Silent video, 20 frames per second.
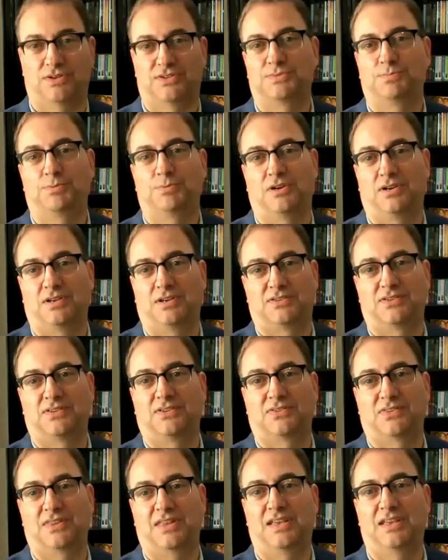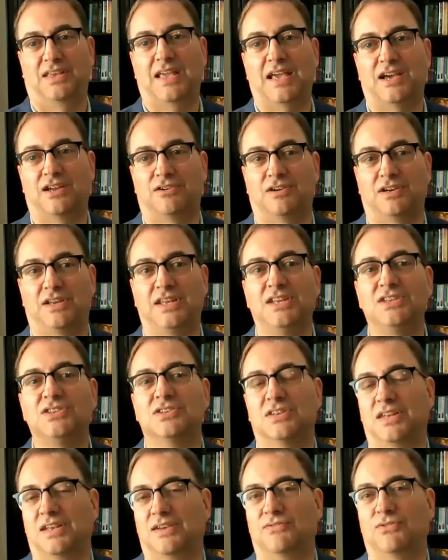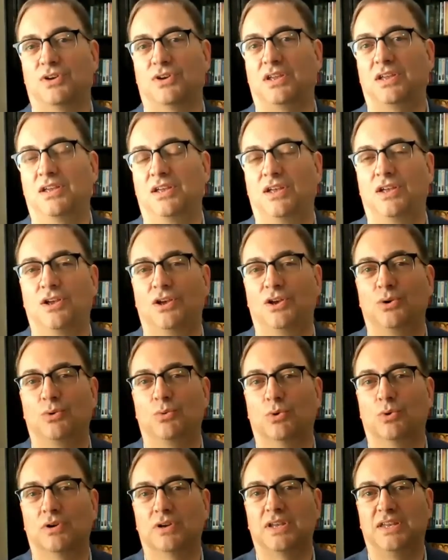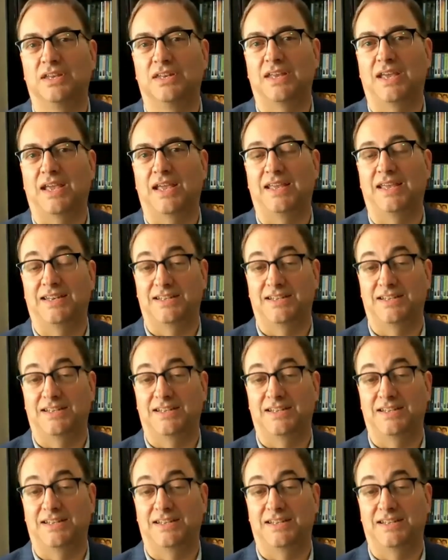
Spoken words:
experiences they encounter each and every working day.